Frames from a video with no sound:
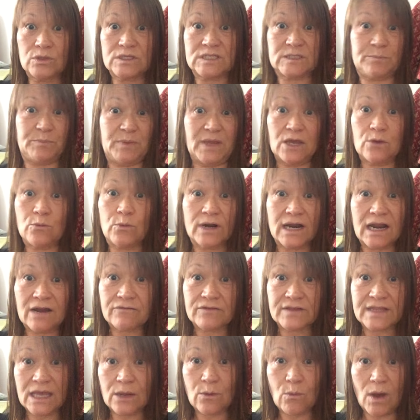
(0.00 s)
speak
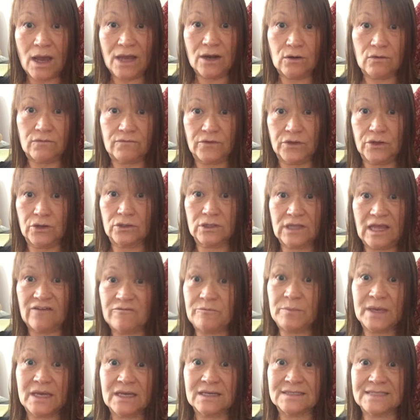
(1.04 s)
whatever they want over your
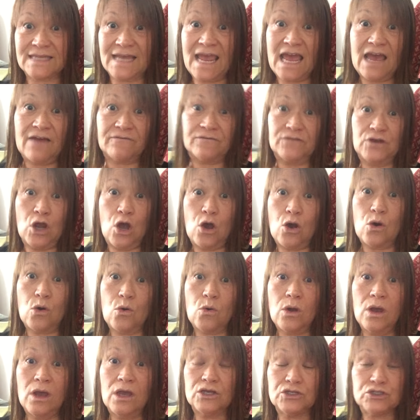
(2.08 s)
life because they have
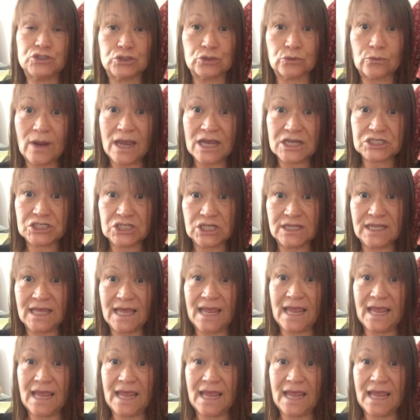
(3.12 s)
no direction.